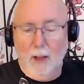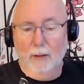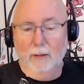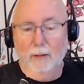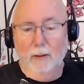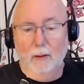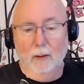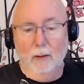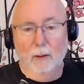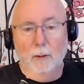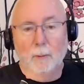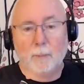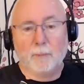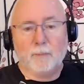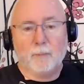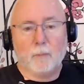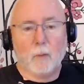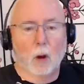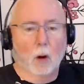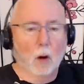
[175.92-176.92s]
the
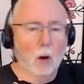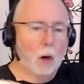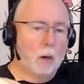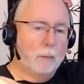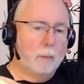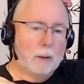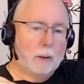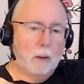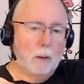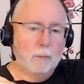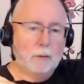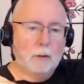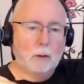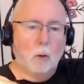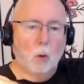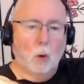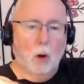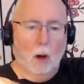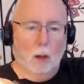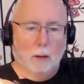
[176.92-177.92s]
arm that comes
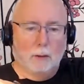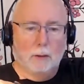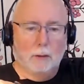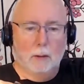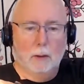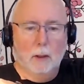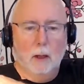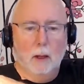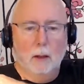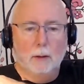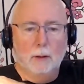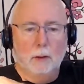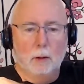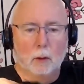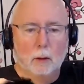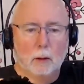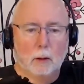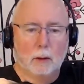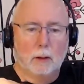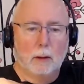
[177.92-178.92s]
across,
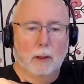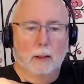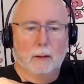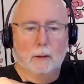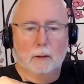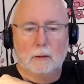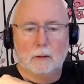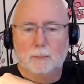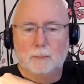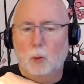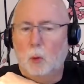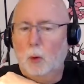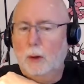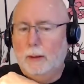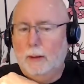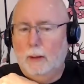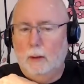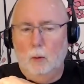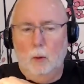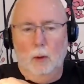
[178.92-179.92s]
you're going to take this
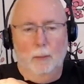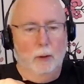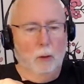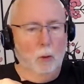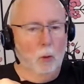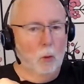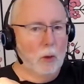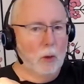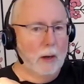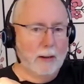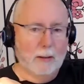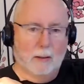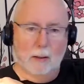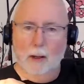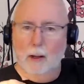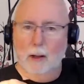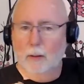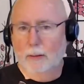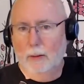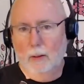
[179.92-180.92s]
point and rub it right
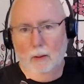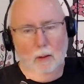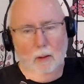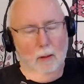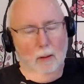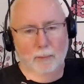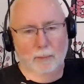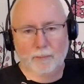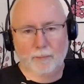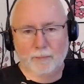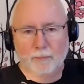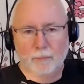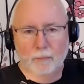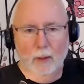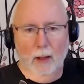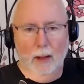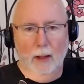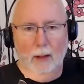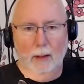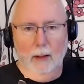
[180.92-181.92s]
down the arm.
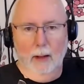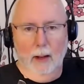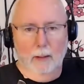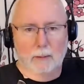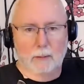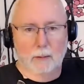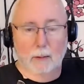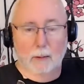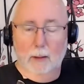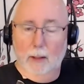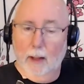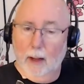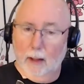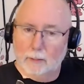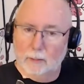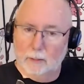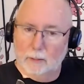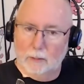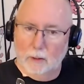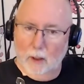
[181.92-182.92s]
And that's
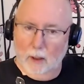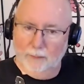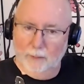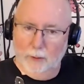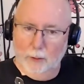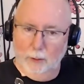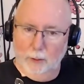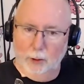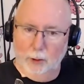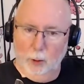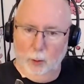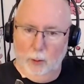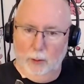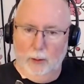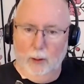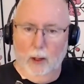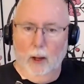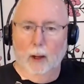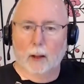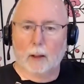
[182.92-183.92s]
a soft tissue
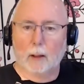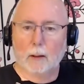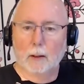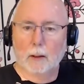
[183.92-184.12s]
attack,